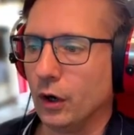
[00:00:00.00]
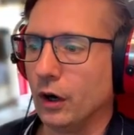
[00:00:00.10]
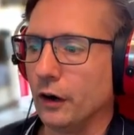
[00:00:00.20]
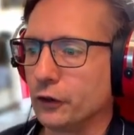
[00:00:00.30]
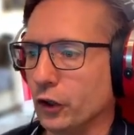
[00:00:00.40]

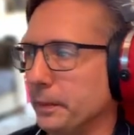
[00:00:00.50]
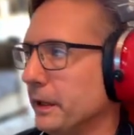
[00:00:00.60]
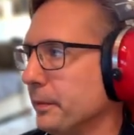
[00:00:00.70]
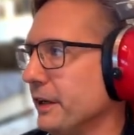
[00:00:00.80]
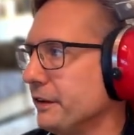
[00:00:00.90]
Of Got a bit
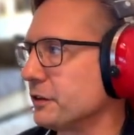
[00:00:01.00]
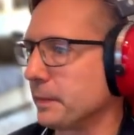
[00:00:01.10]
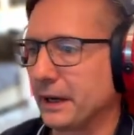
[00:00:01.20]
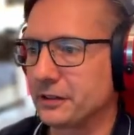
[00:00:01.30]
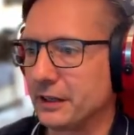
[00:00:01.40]
of breathing
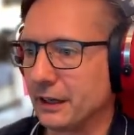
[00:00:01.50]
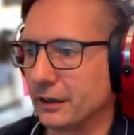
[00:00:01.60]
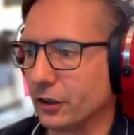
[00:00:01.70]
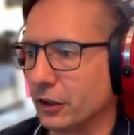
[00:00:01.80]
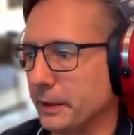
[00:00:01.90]
space now.
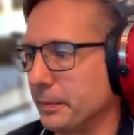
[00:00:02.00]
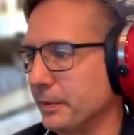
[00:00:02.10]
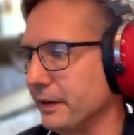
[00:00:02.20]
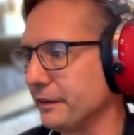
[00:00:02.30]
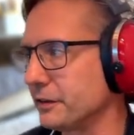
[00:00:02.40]
Look. Got a bit of
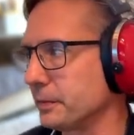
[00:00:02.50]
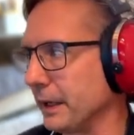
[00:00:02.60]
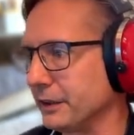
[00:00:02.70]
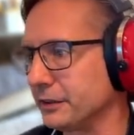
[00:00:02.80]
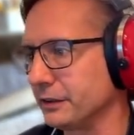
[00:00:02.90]
breathing
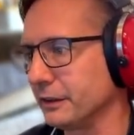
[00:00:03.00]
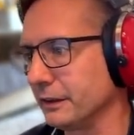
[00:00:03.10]
space.